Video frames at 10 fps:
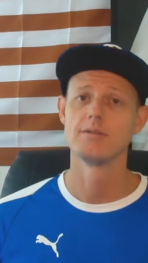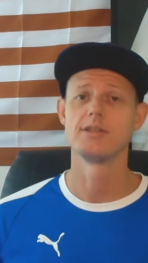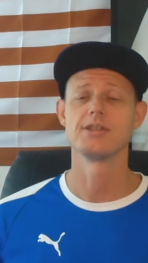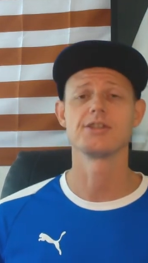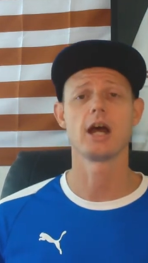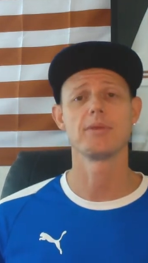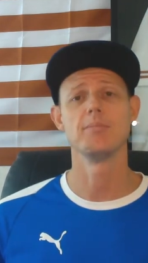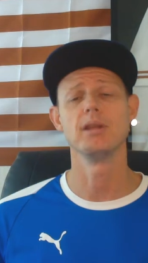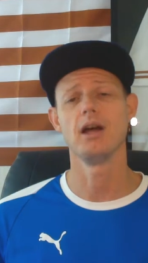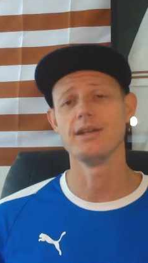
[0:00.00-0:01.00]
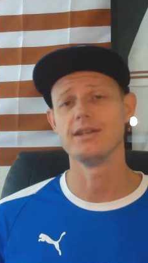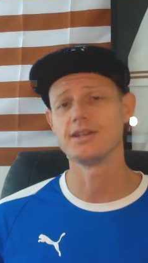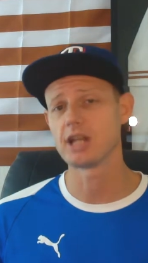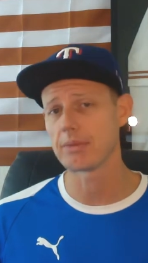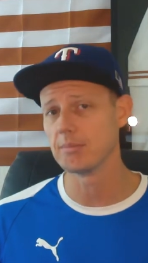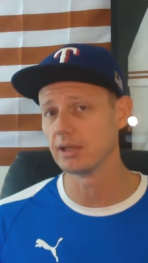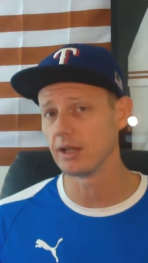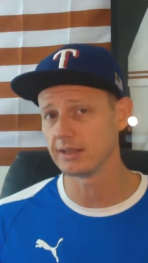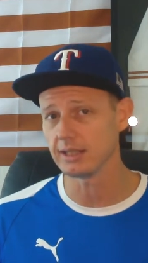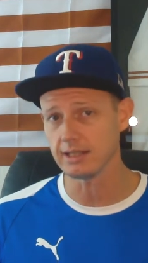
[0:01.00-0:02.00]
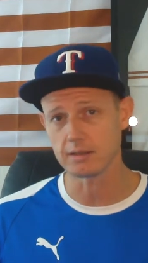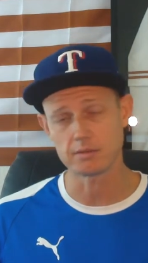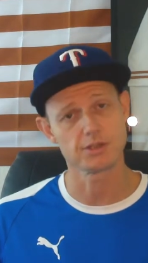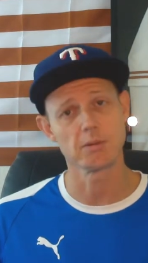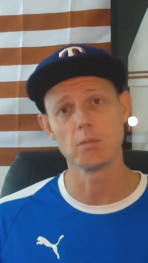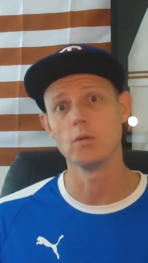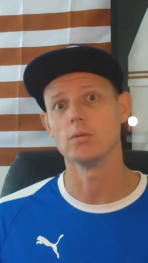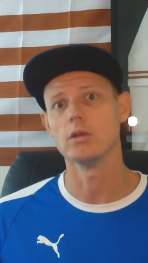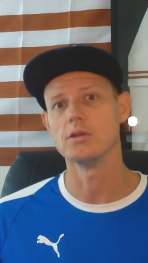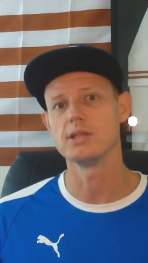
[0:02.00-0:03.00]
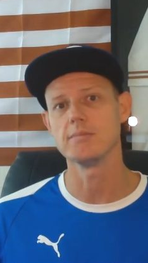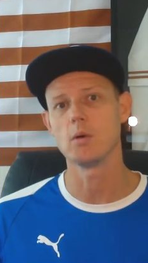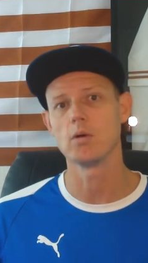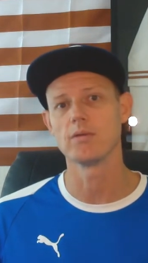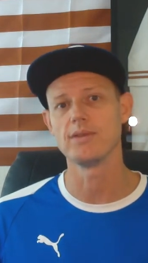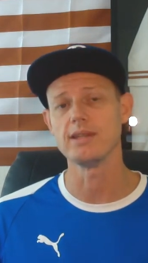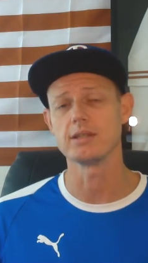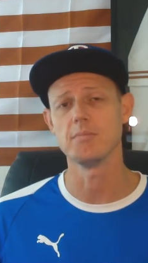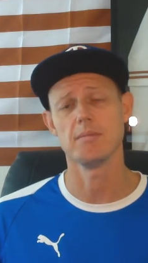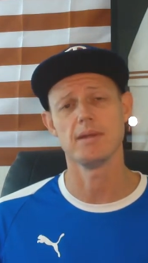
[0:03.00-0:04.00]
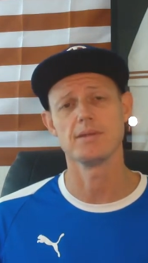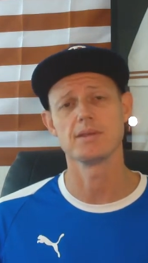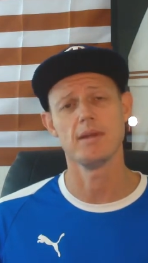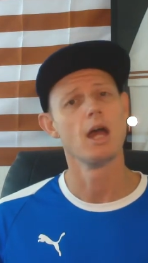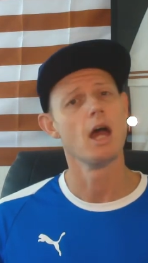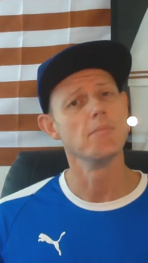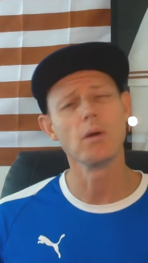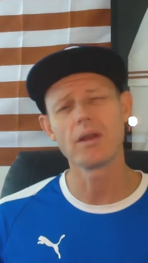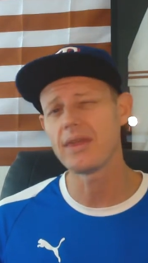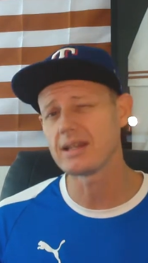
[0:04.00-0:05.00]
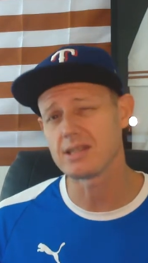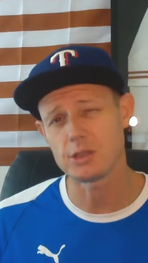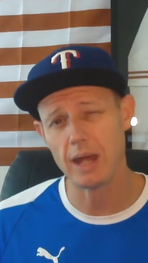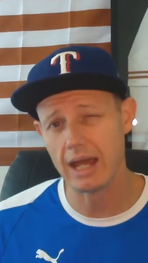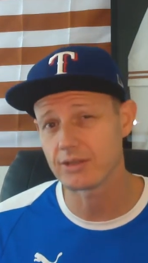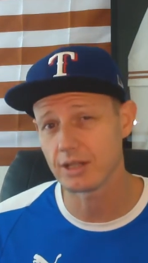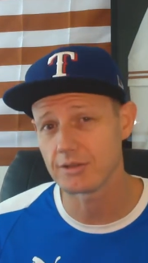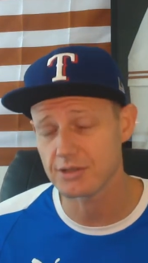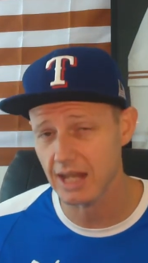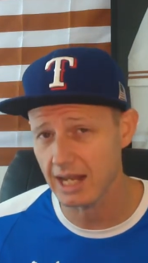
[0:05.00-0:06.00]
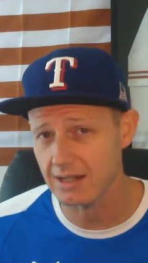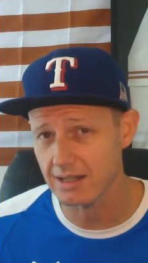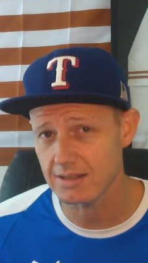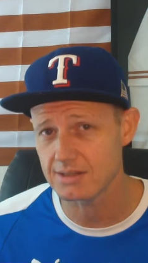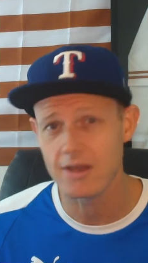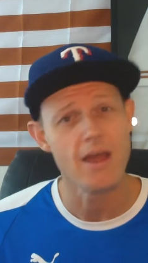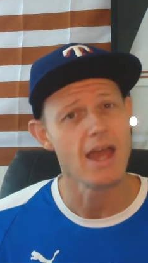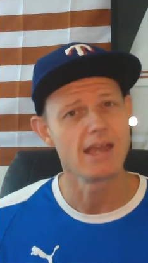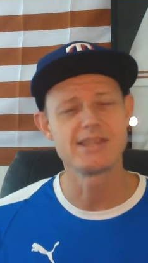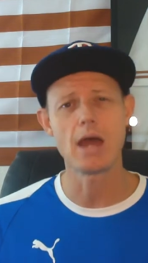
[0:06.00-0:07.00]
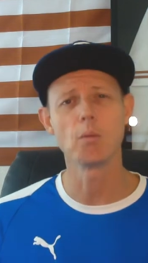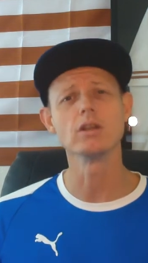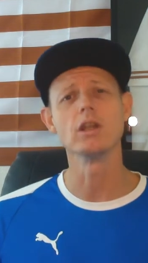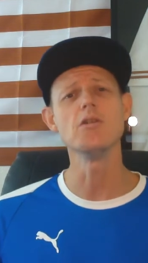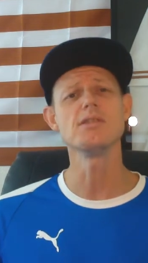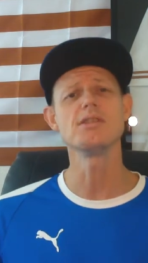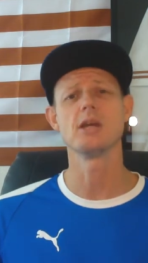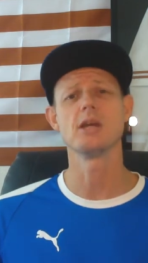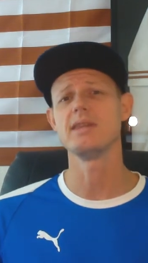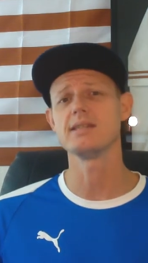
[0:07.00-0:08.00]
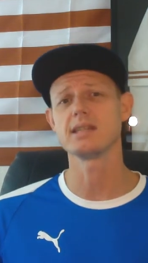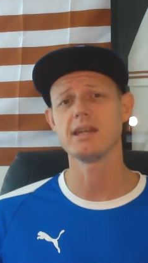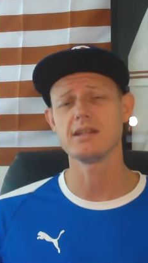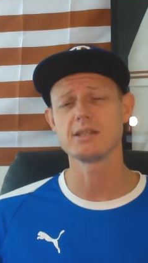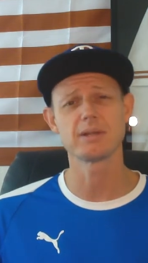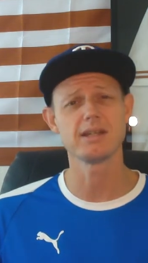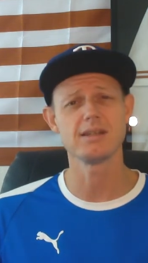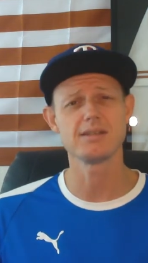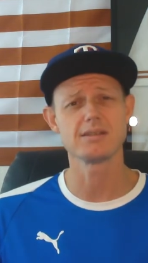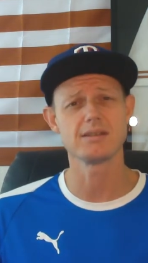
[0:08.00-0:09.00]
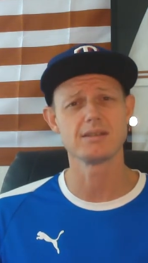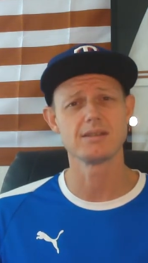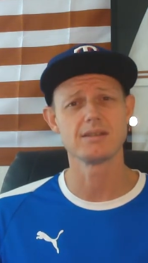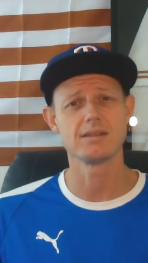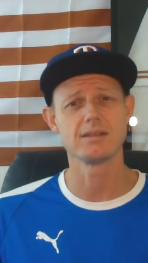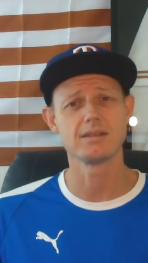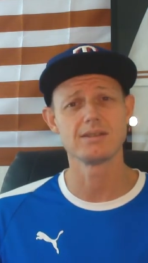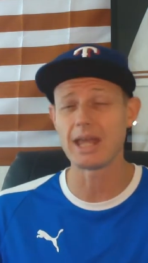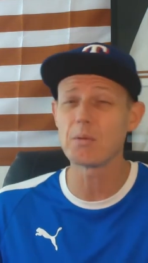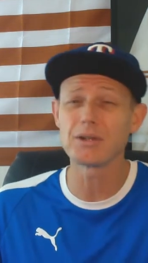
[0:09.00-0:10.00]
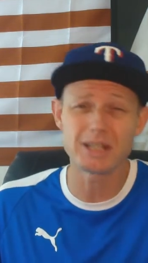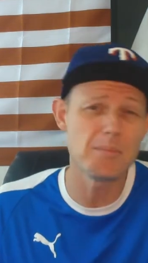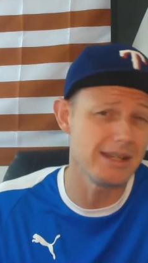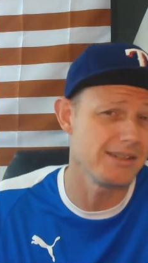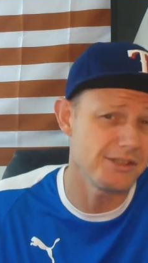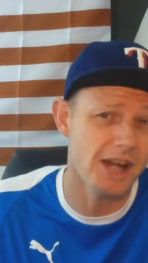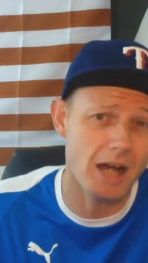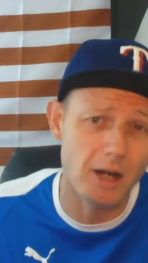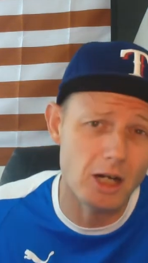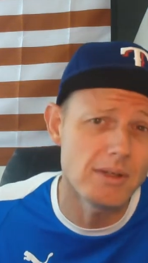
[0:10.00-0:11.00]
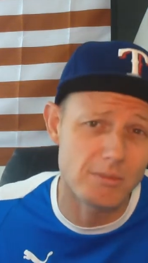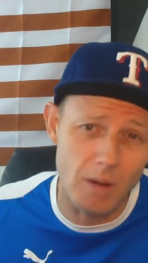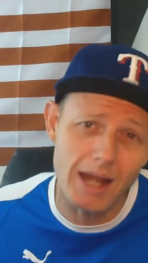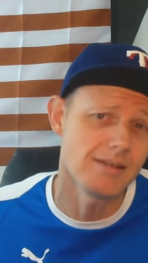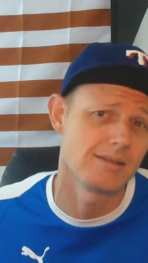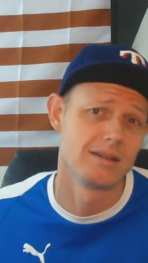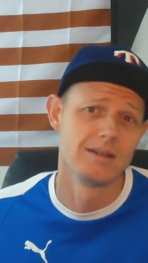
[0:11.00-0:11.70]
to stop the blood leak so he won't lose any more of the commitments. But one of the things that you have to understand is that we're losing some of these kids because they were committed to Tom Herman, right?